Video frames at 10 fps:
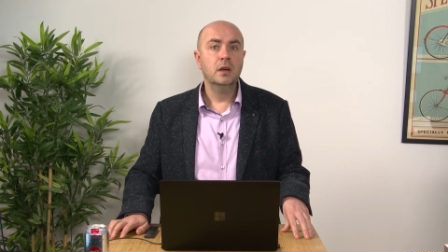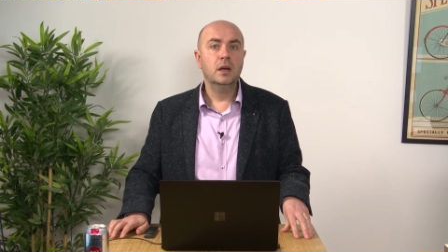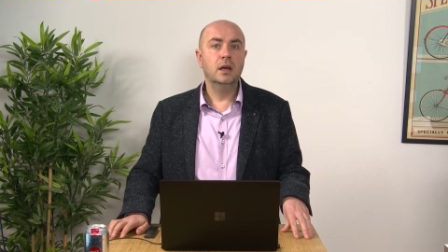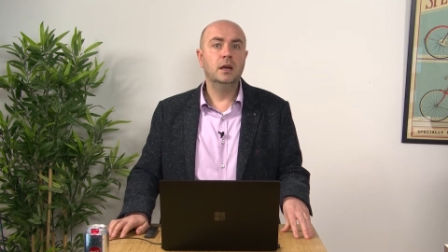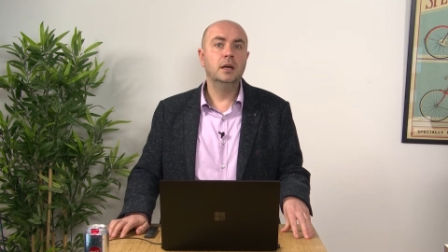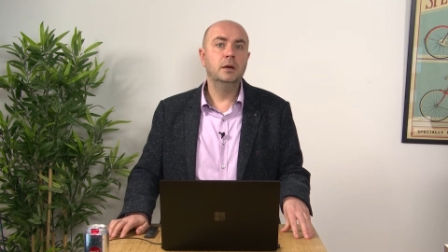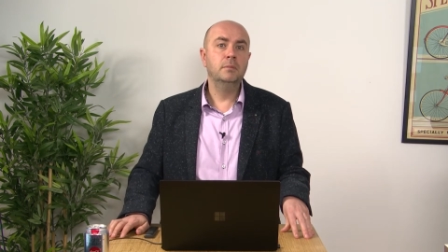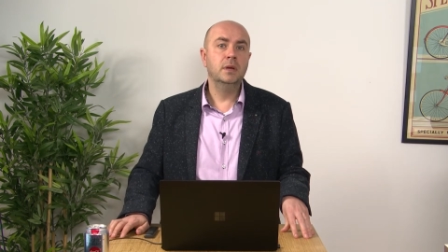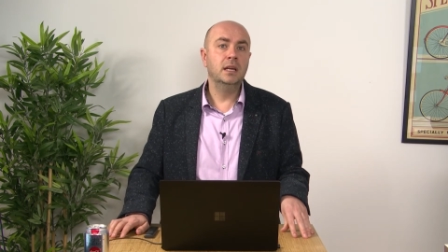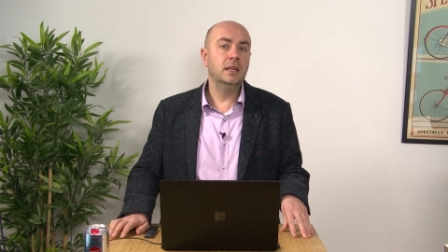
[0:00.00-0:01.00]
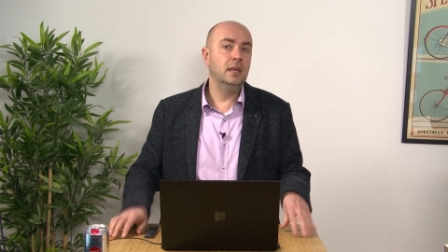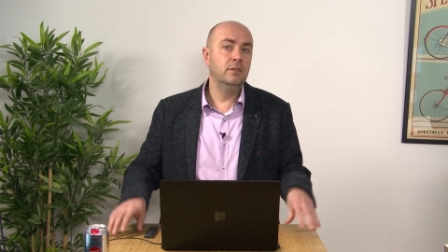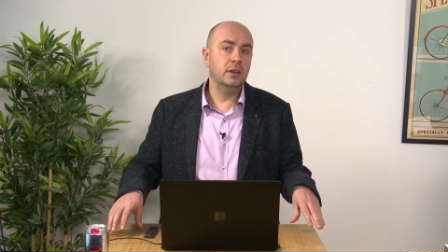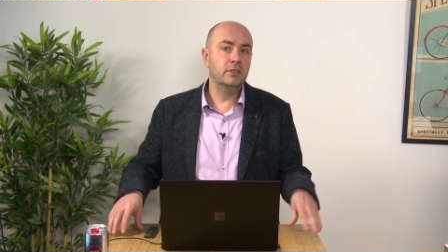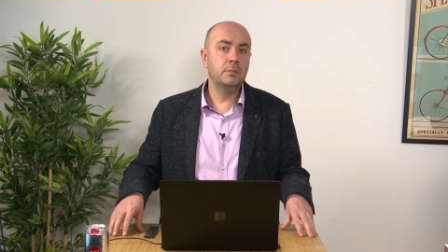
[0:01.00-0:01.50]
And
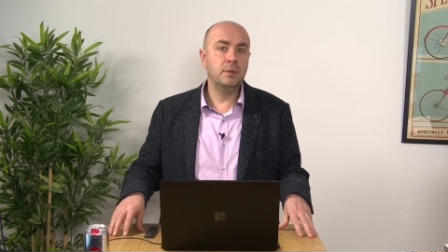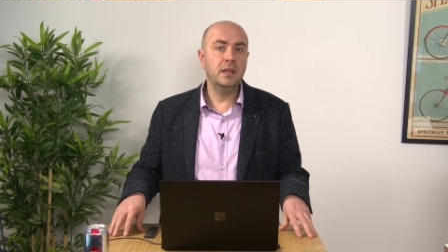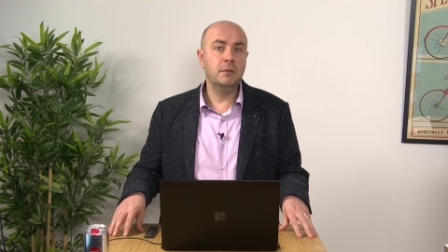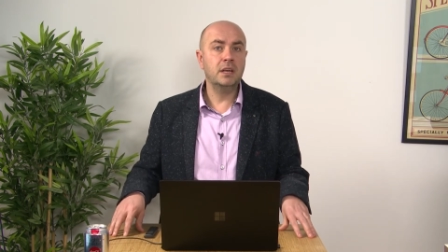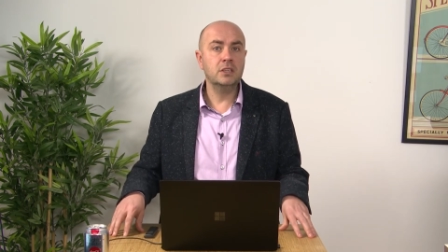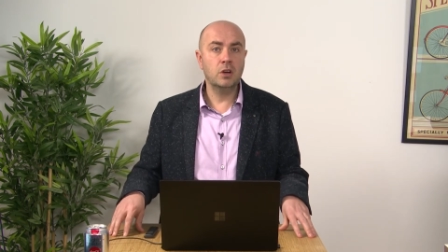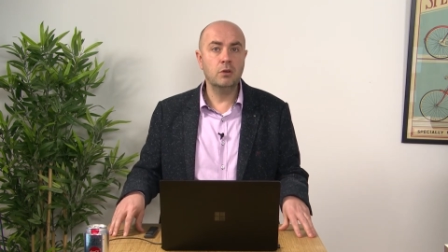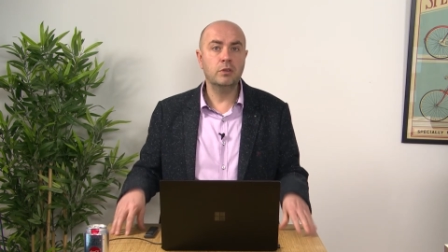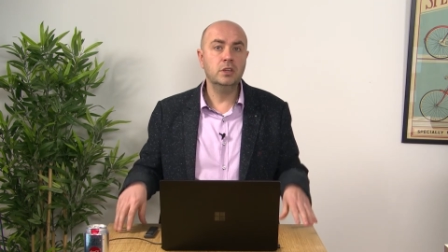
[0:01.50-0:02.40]
even if the pandemic is over,